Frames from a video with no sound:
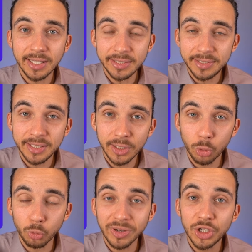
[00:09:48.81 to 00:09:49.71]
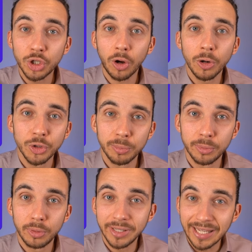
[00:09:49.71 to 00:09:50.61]
Insio
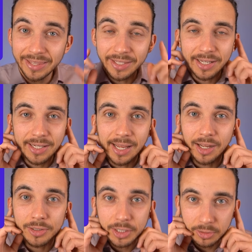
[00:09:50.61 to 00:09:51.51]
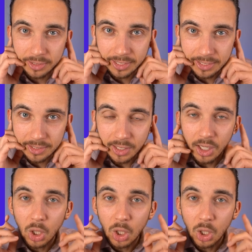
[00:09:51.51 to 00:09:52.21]
Rechargeable in the Canal hearing aid.